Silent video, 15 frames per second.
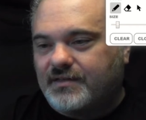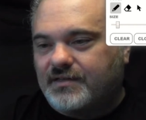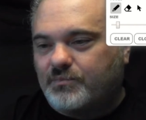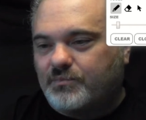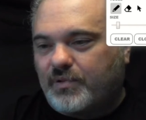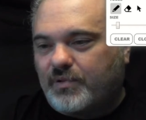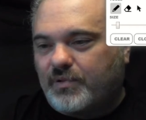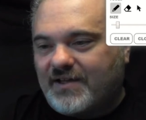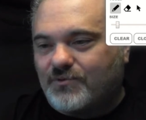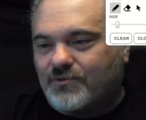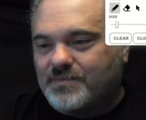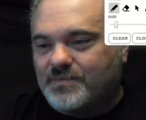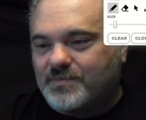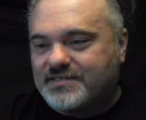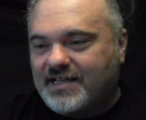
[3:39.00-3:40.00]

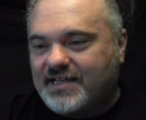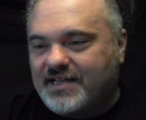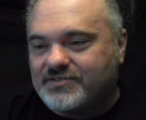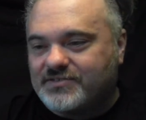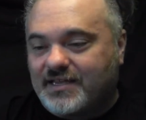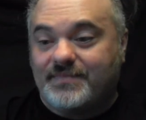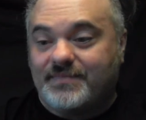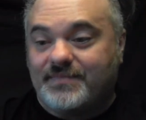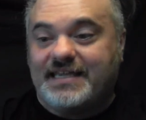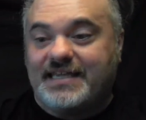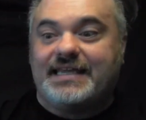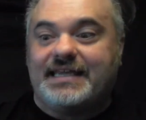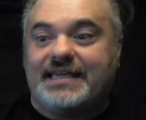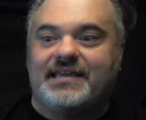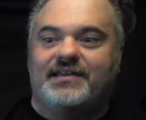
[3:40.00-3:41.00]
platform designers like
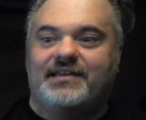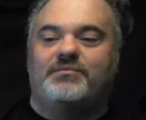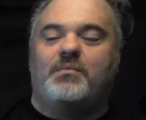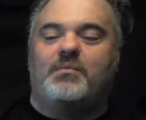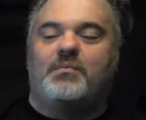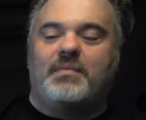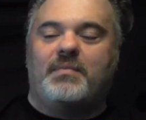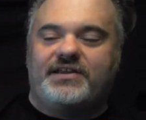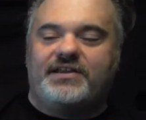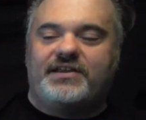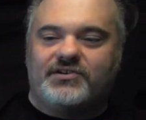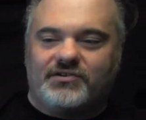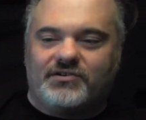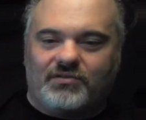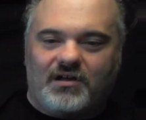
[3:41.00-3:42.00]
me can make
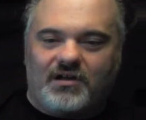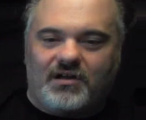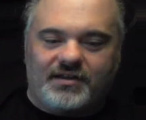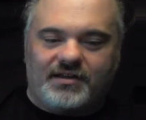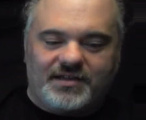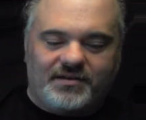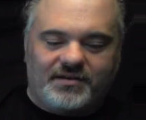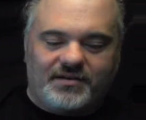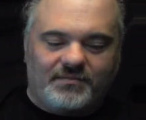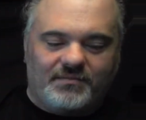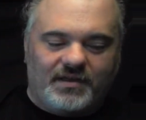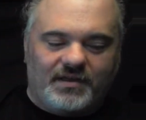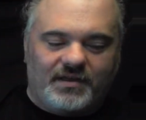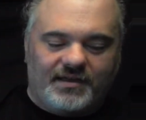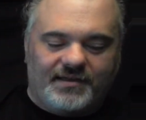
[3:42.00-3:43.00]
your login
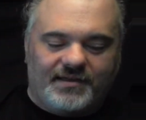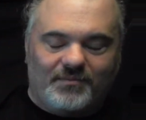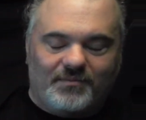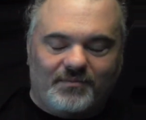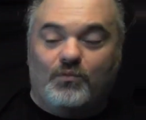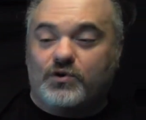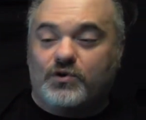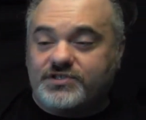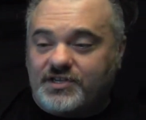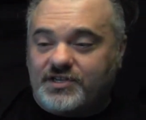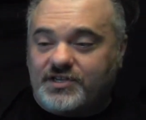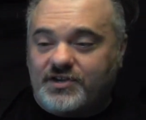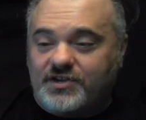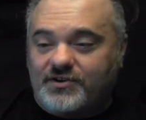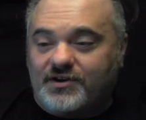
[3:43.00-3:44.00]
more
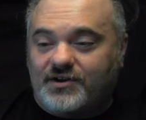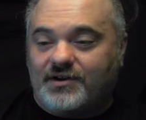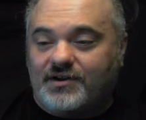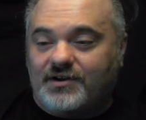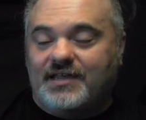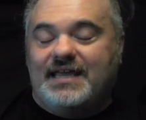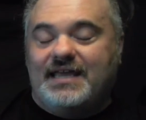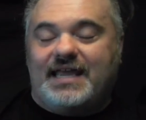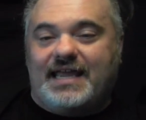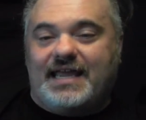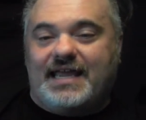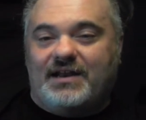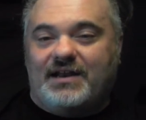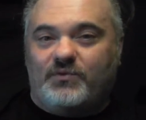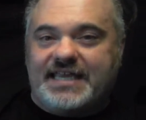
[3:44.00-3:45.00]
secure,
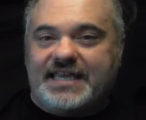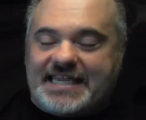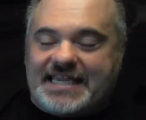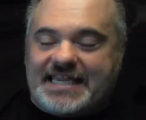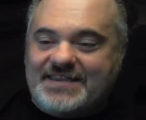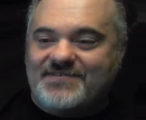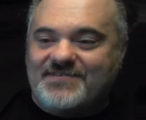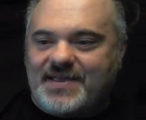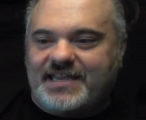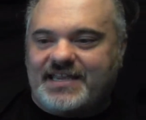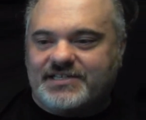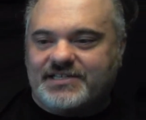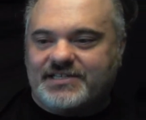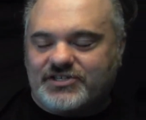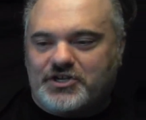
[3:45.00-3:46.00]
and we can even make
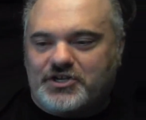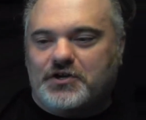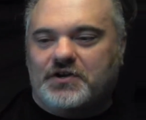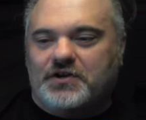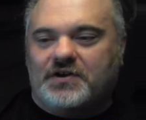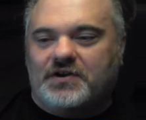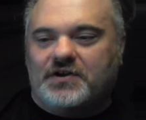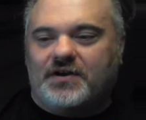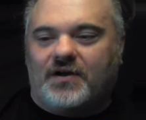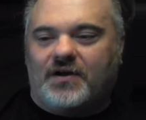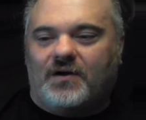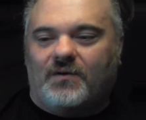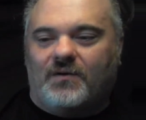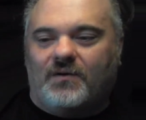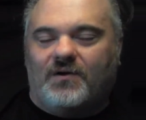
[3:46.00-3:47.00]
it secure
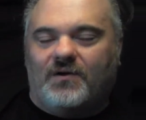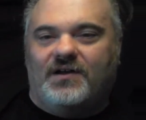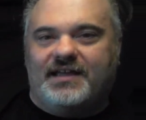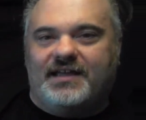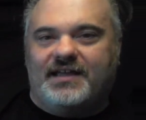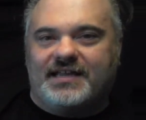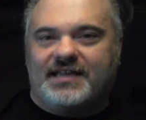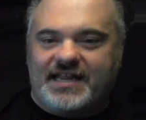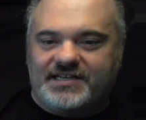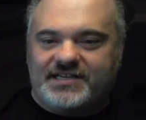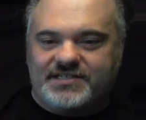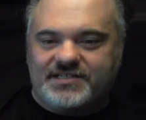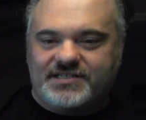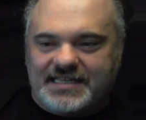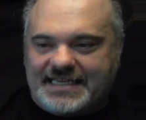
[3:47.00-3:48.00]
on a
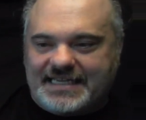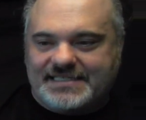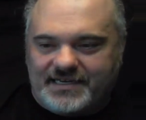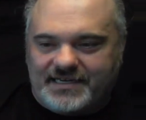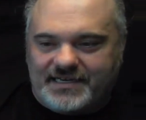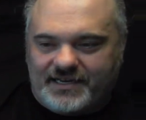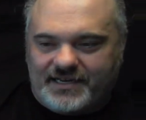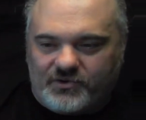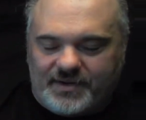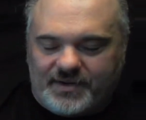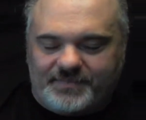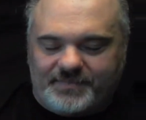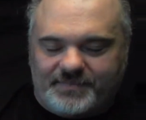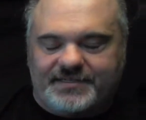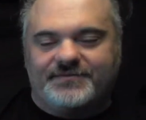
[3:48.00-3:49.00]
connection that isn't
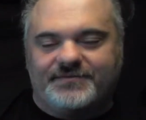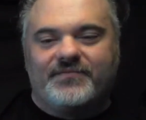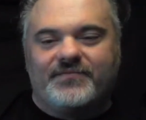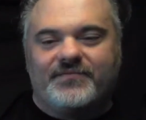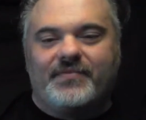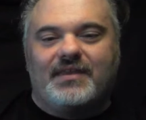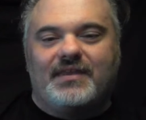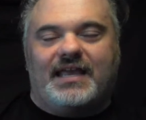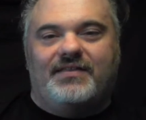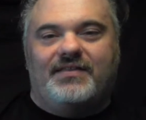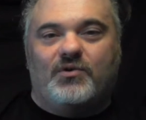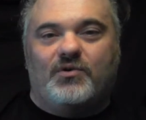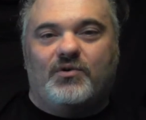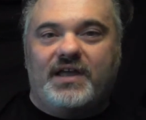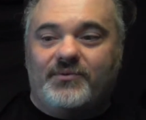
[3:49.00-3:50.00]
encrypted. And
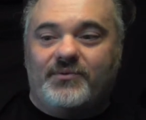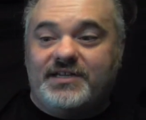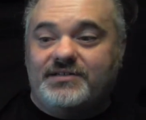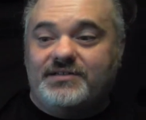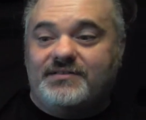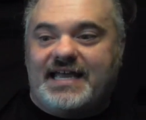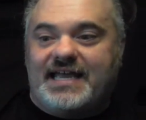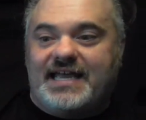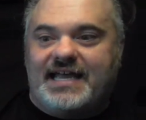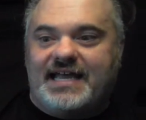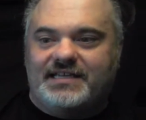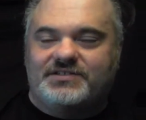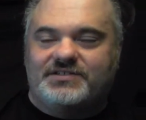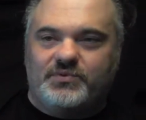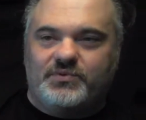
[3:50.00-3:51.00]
the way that we do that
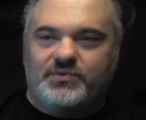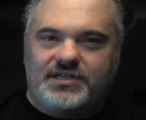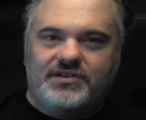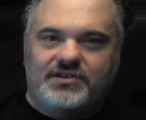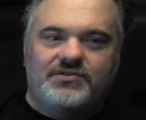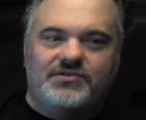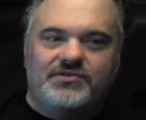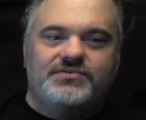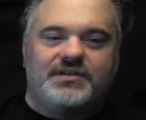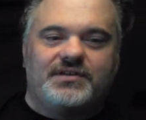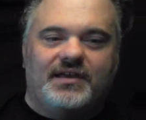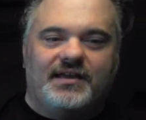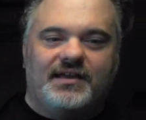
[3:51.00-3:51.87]
is we use